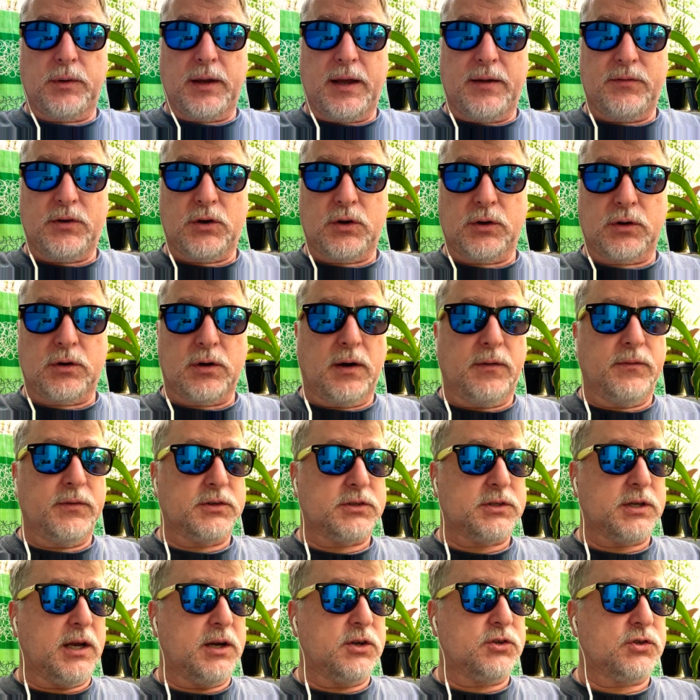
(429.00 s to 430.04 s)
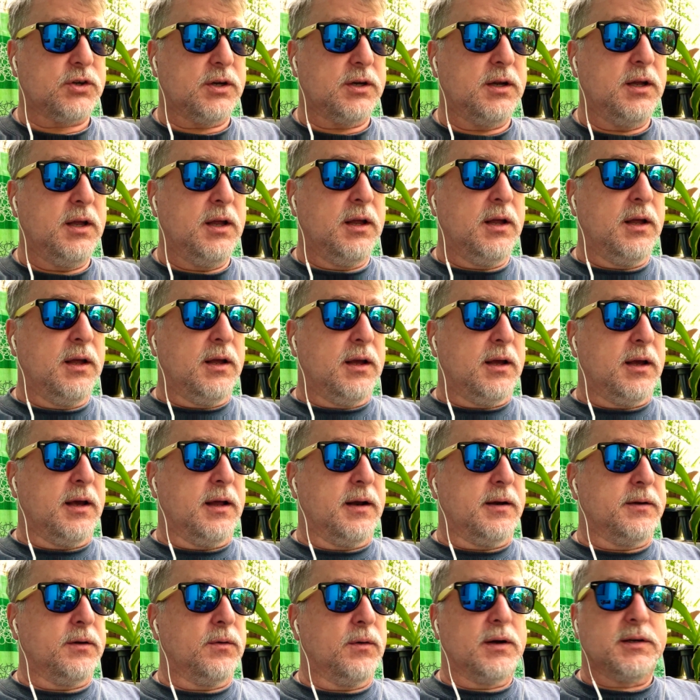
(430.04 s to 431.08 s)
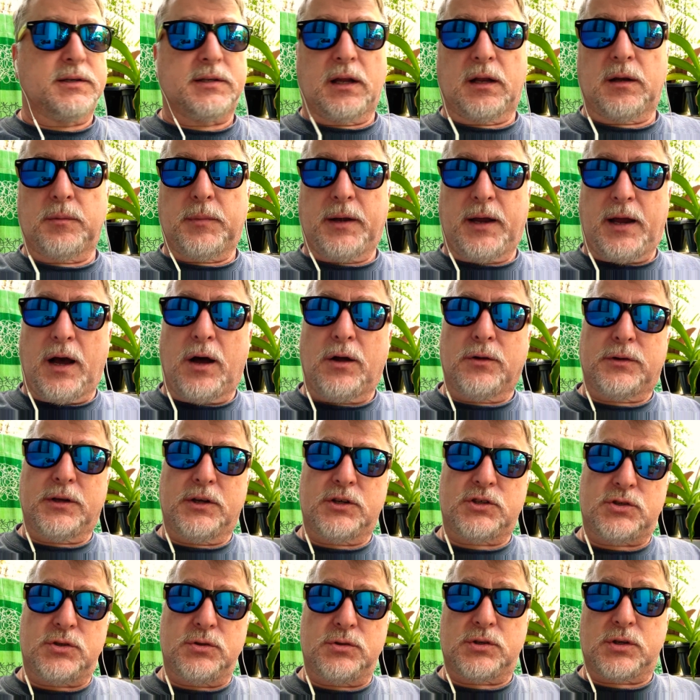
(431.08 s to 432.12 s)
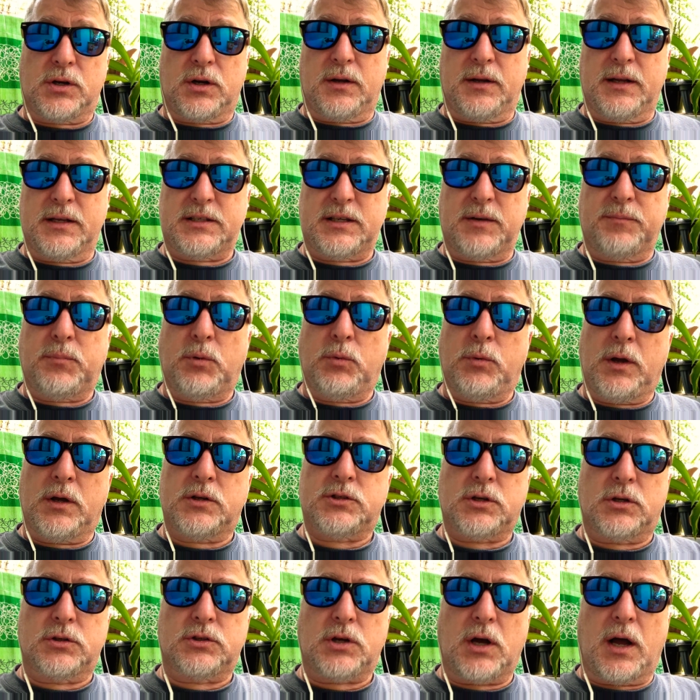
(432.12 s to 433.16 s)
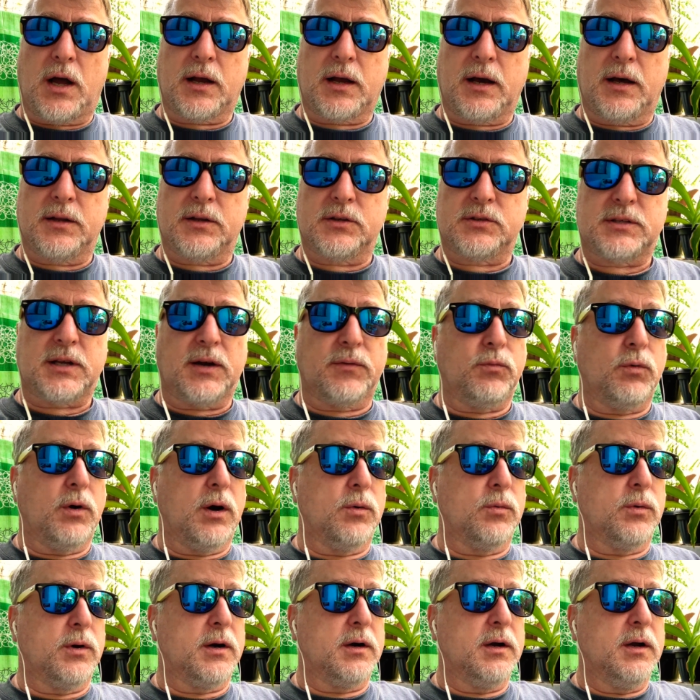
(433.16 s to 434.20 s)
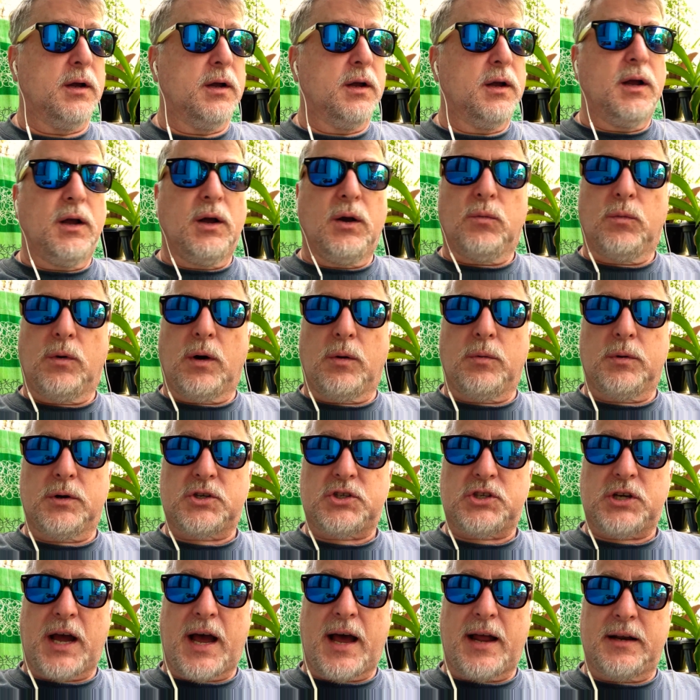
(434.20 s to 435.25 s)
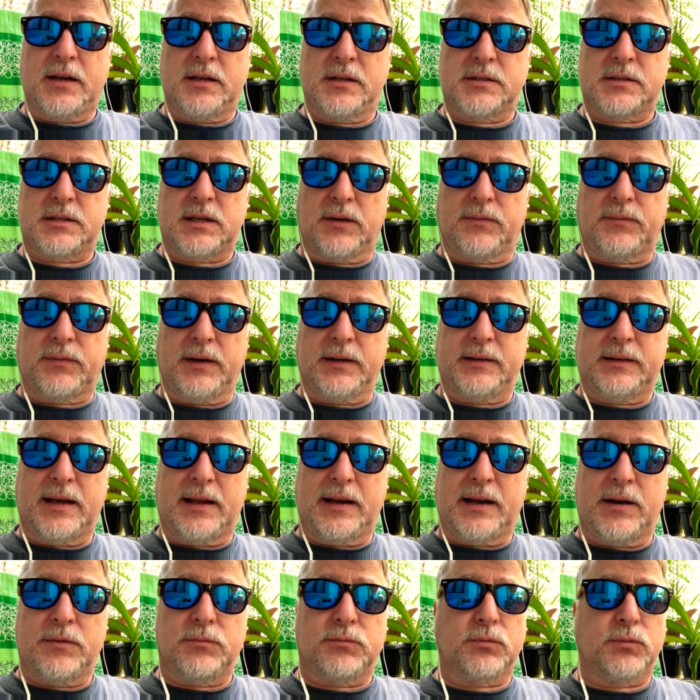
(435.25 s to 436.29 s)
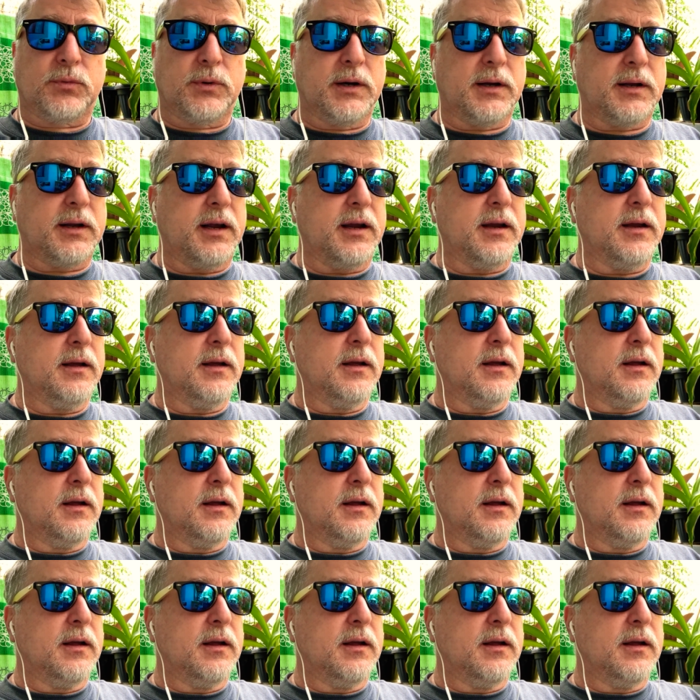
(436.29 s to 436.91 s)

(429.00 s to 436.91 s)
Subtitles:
we have a good conversation. And, I tell her my health issues and all that stuff. But we also talk other stuff while we're chatting and stuff like that. And I've really,